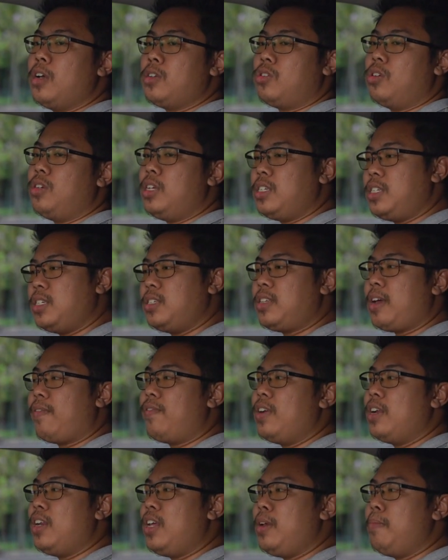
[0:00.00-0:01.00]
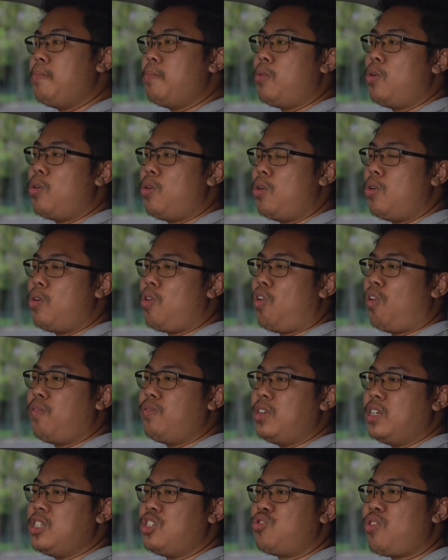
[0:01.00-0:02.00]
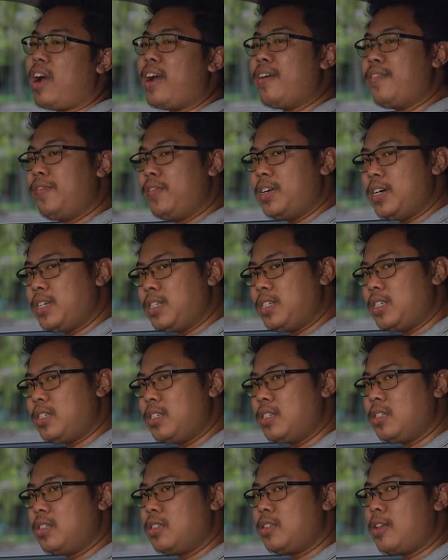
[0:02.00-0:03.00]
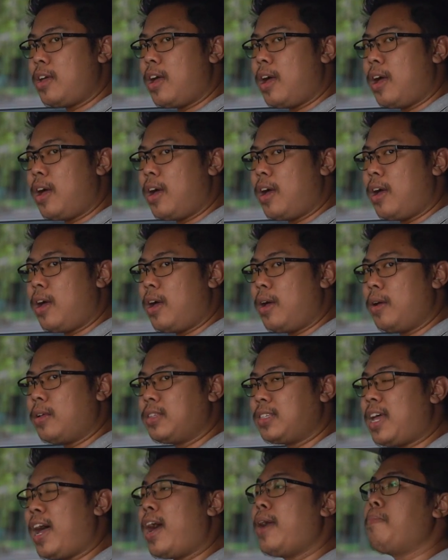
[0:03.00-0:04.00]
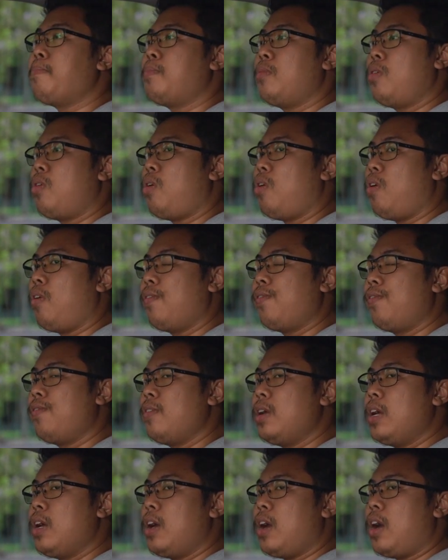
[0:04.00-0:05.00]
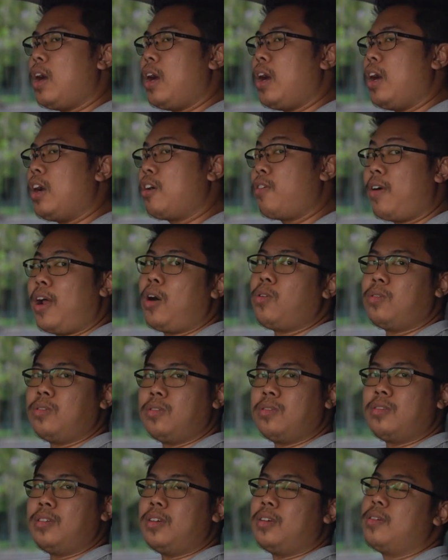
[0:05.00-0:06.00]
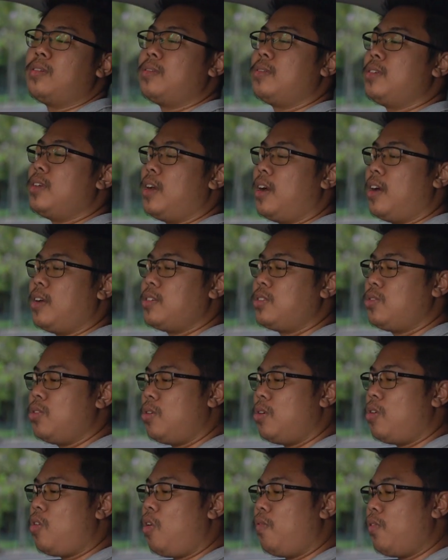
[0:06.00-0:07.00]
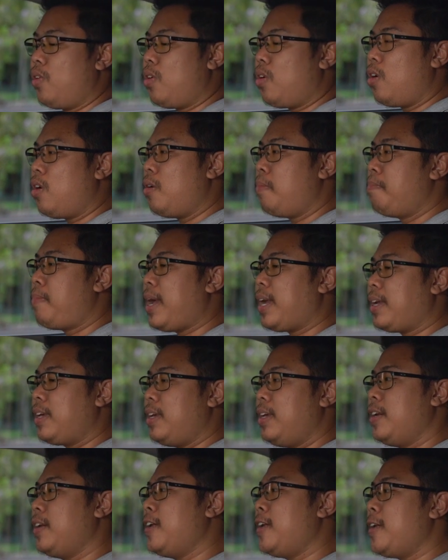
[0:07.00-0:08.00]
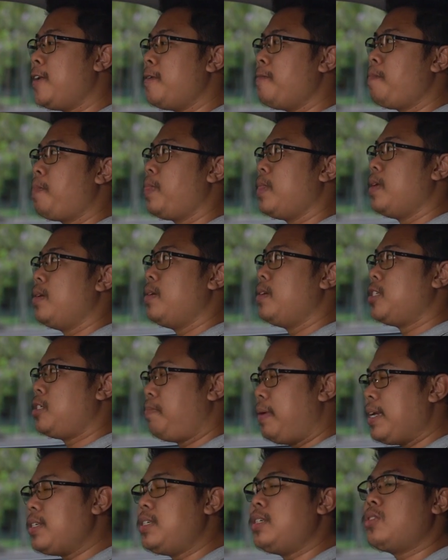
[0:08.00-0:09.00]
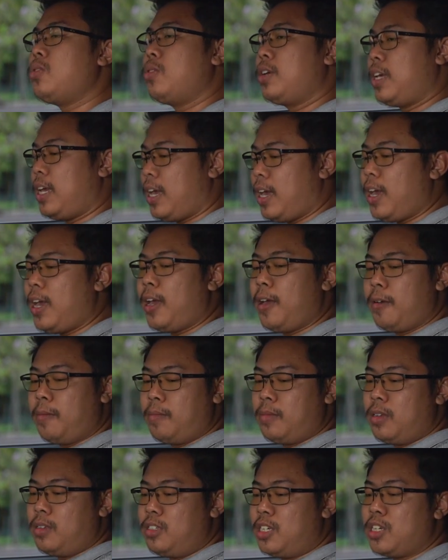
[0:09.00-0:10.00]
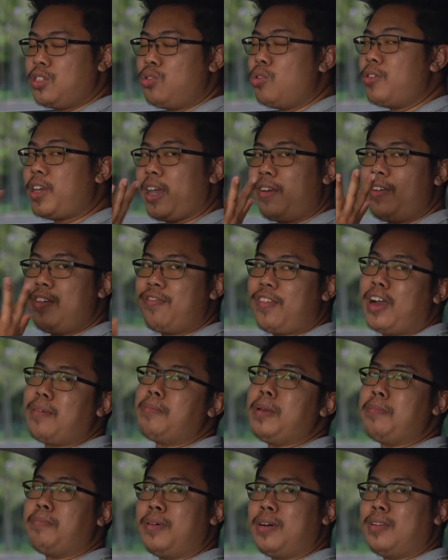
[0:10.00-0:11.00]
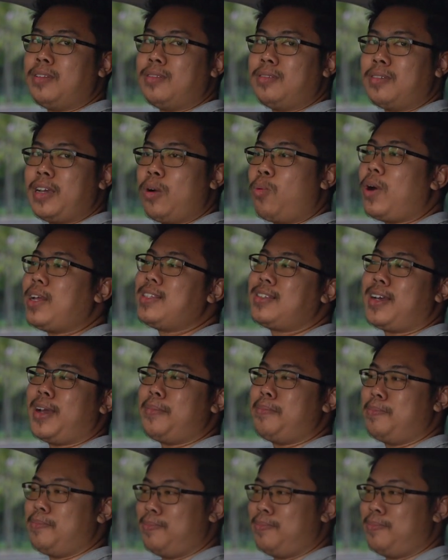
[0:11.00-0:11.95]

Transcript: So this is definitely more of the driver's type of Crown. Yeah. So overall, back here, space is okay. Just don't carry 5 people at one time.